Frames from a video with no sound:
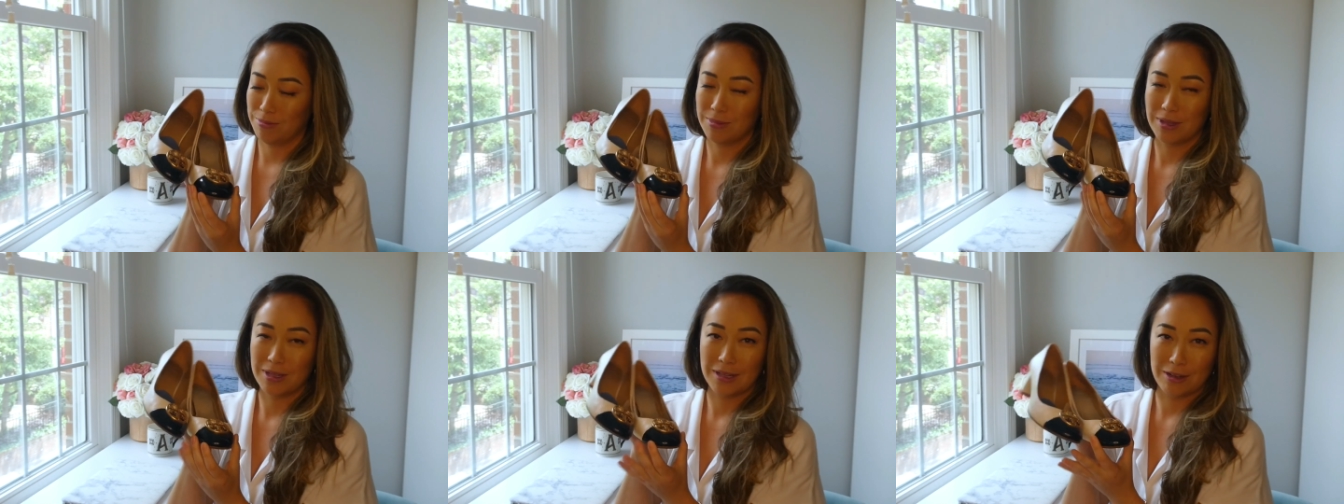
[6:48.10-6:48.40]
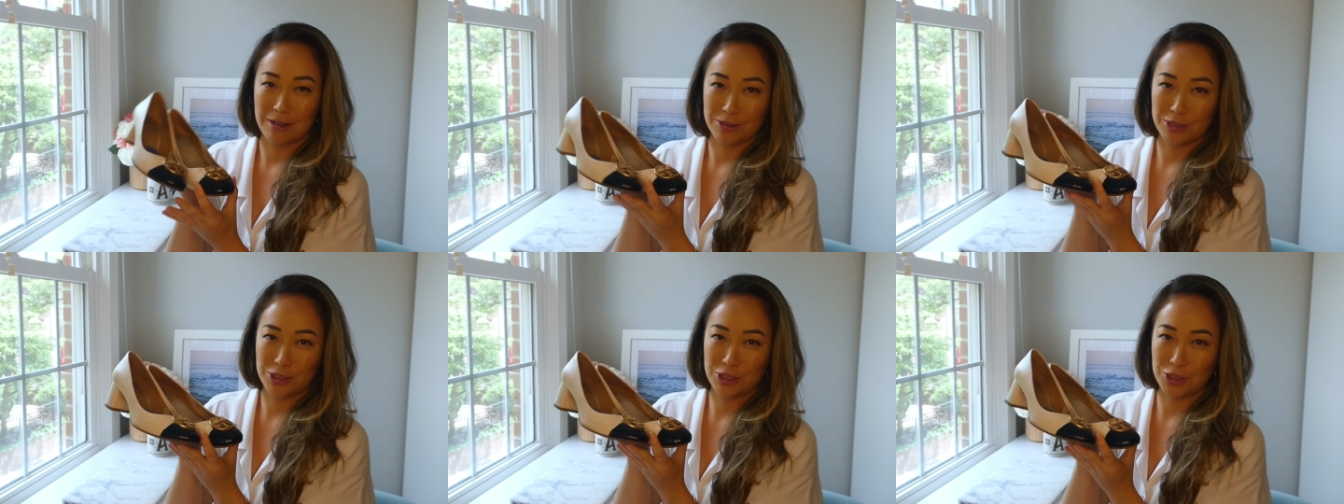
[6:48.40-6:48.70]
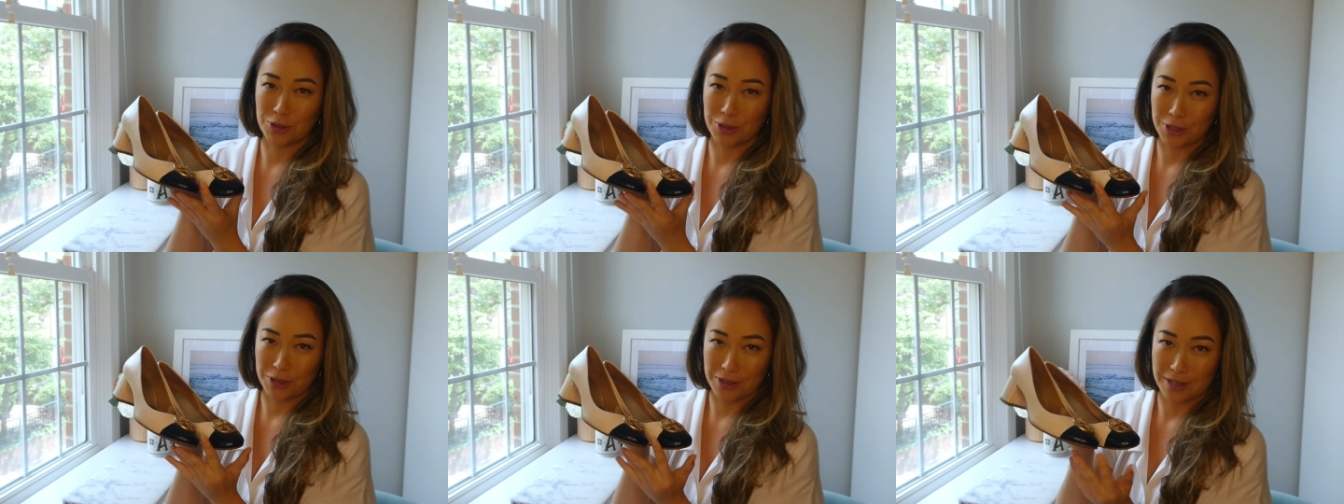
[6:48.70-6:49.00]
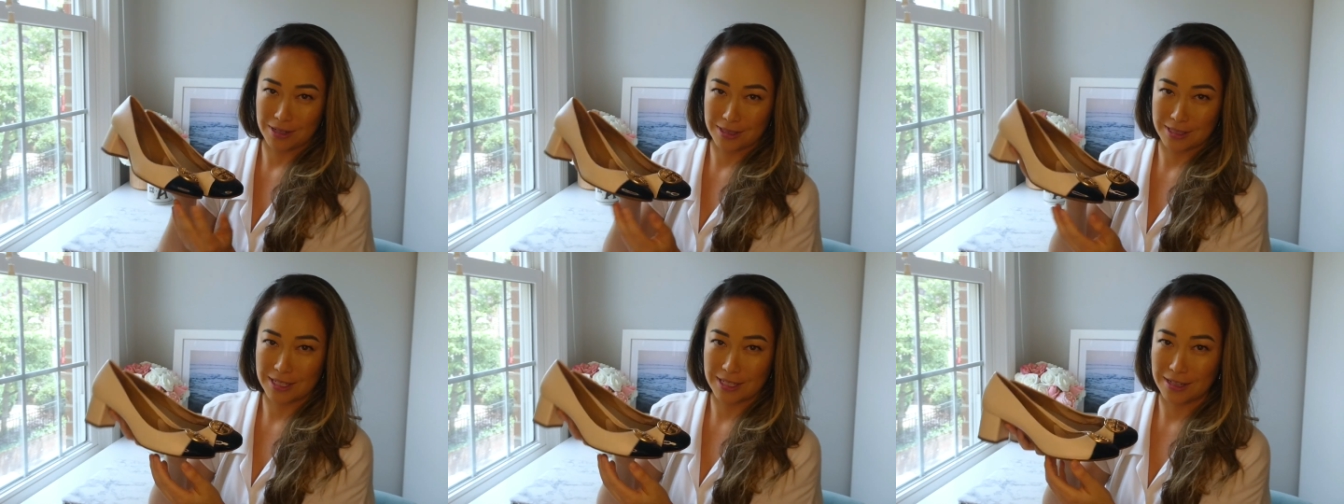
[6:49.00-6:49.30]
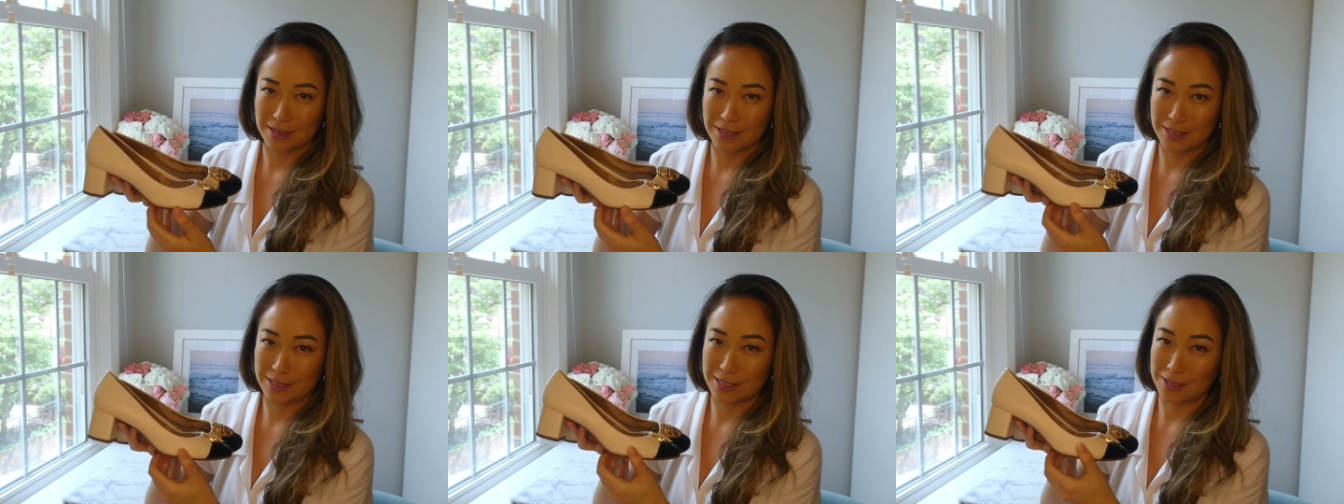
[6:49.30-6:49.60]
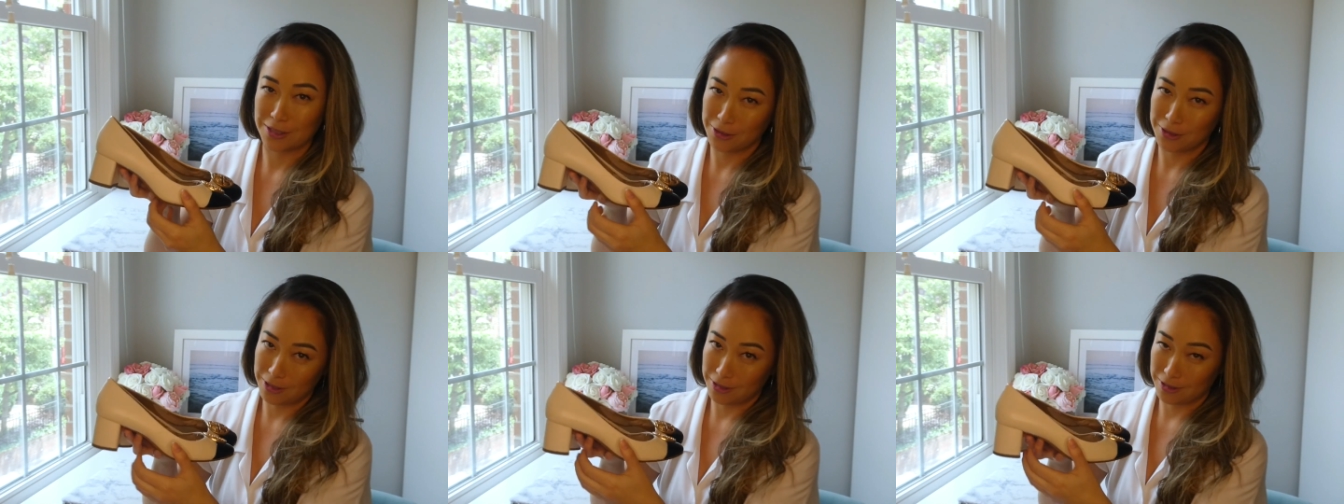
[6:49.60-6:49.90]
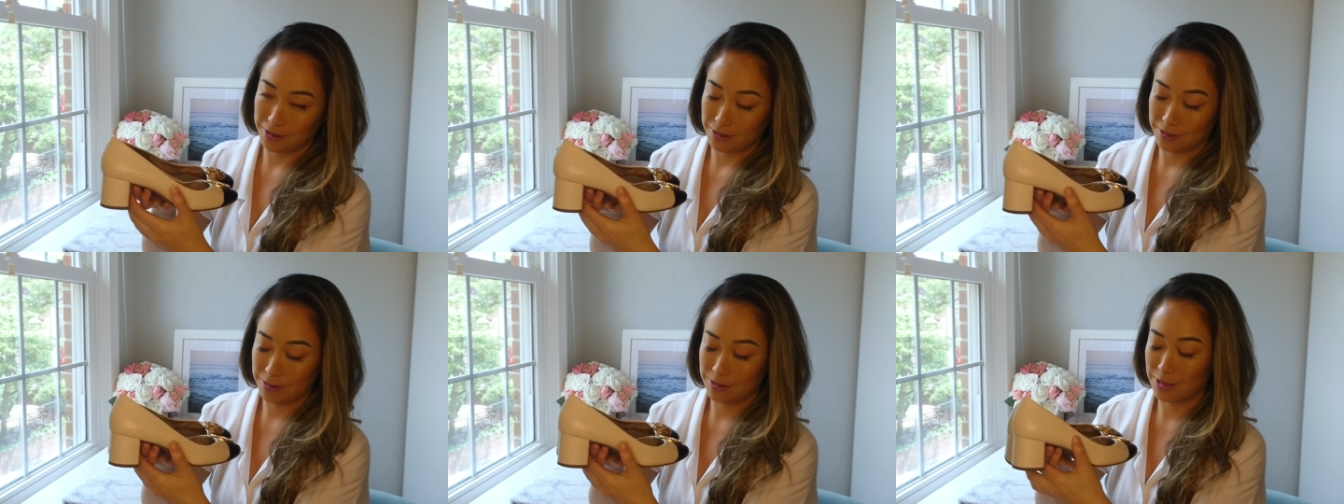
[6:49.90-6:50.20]
I'll just show you the inside of these, and you can
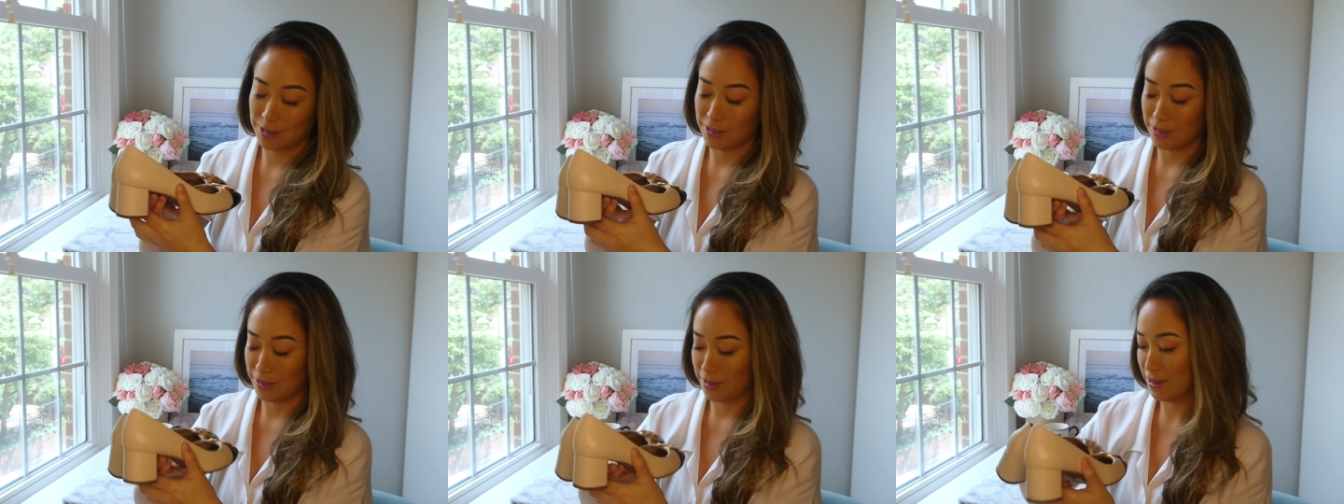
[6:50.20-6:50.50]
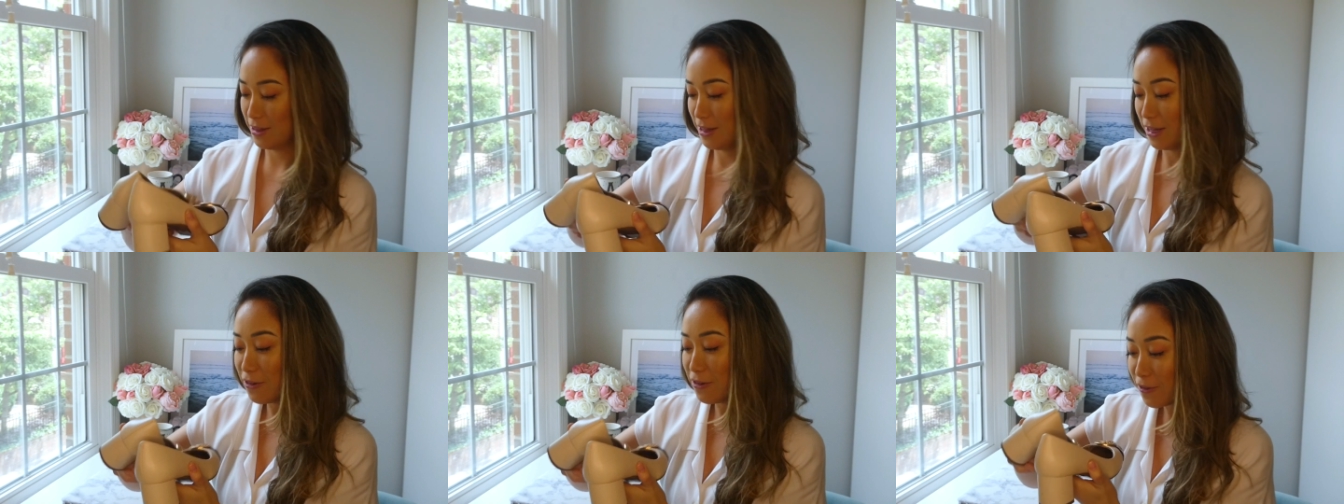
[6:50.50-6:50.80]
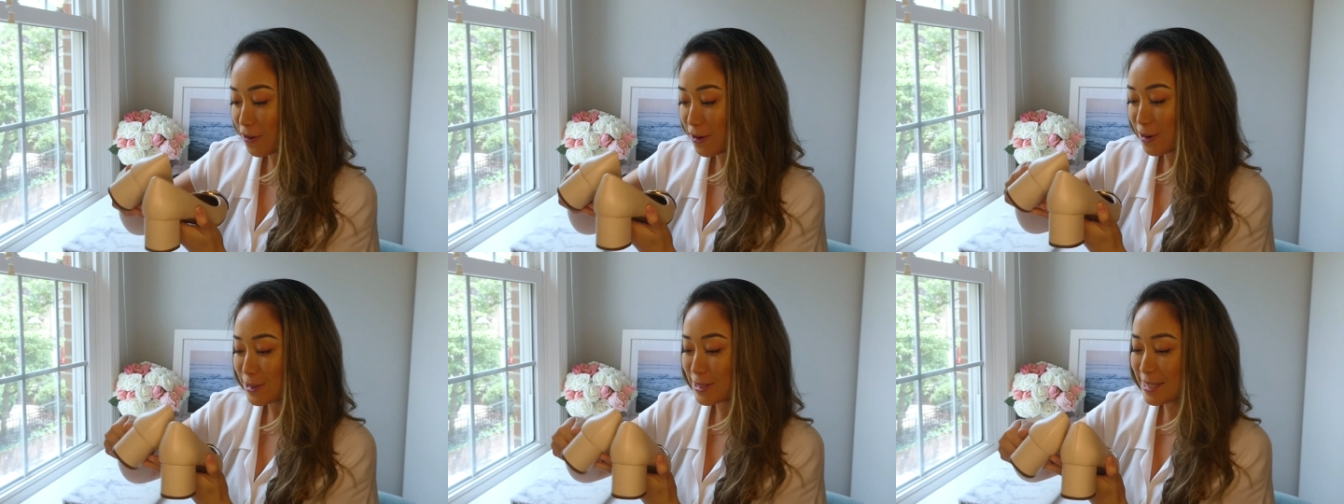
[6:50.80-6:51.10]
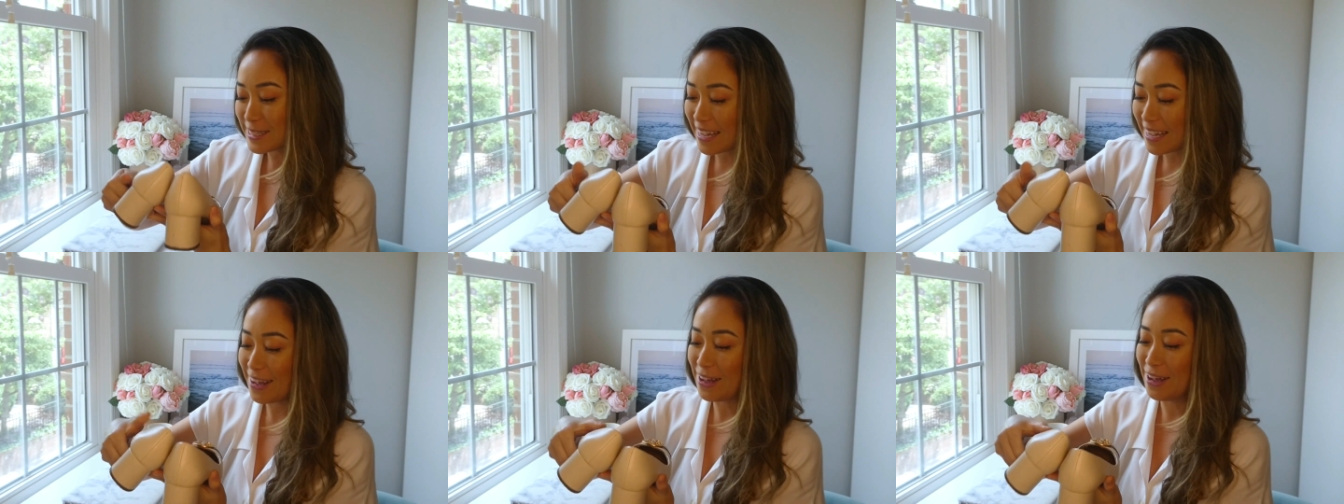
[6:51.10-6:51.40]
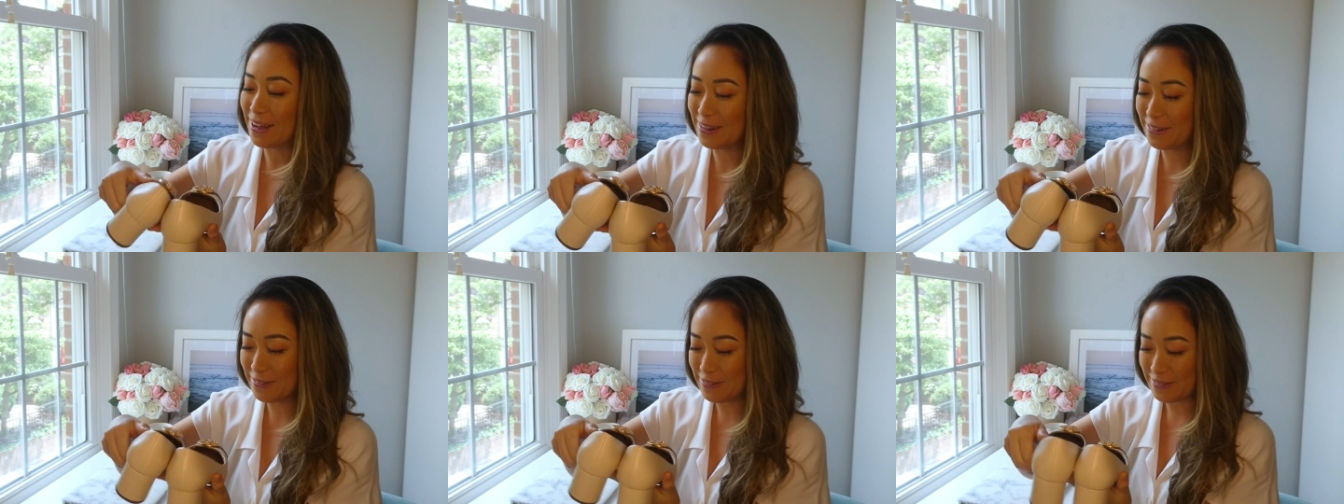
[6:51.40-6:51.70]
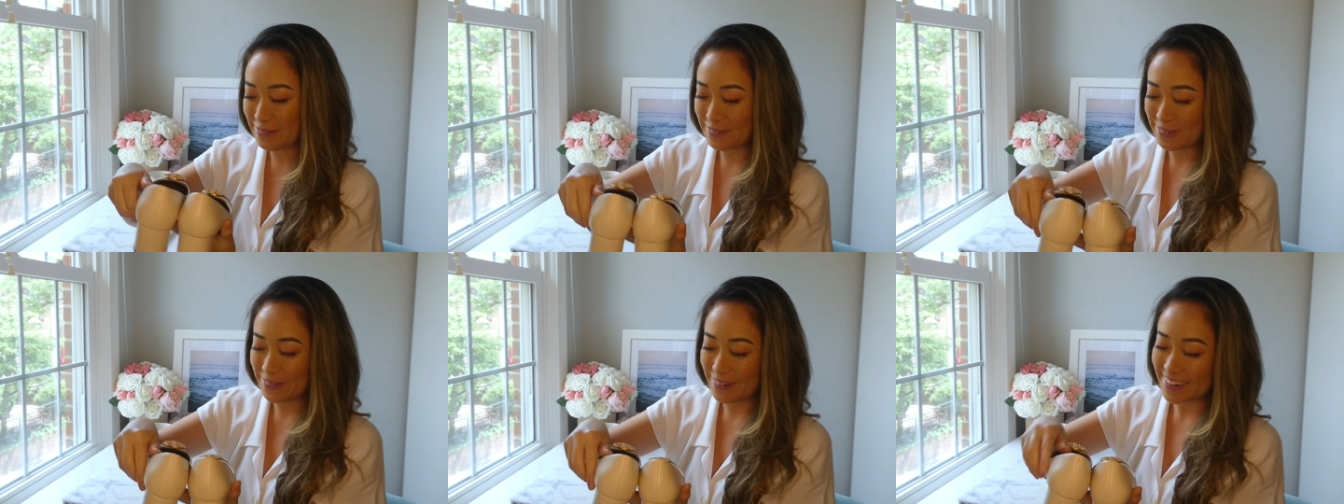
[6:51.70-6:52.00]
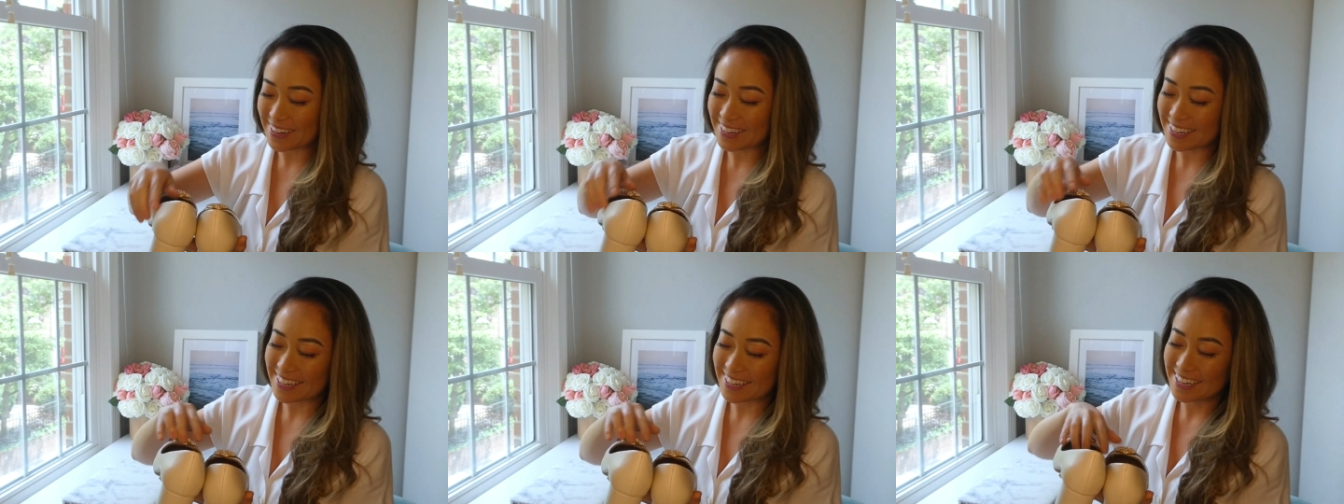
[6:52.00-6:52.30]
think for yourself
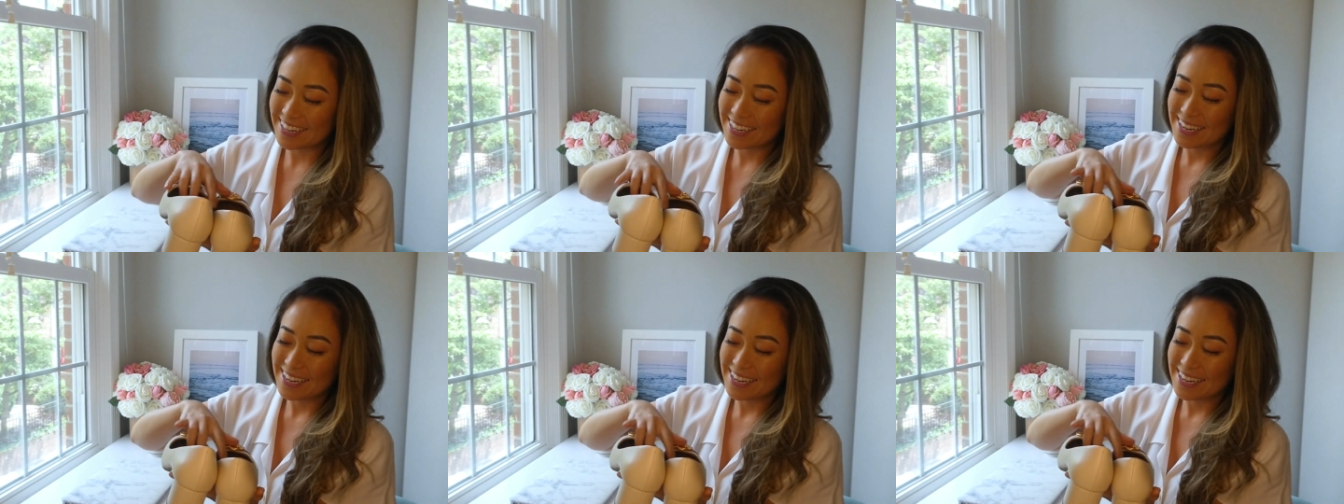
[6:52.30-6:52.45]
what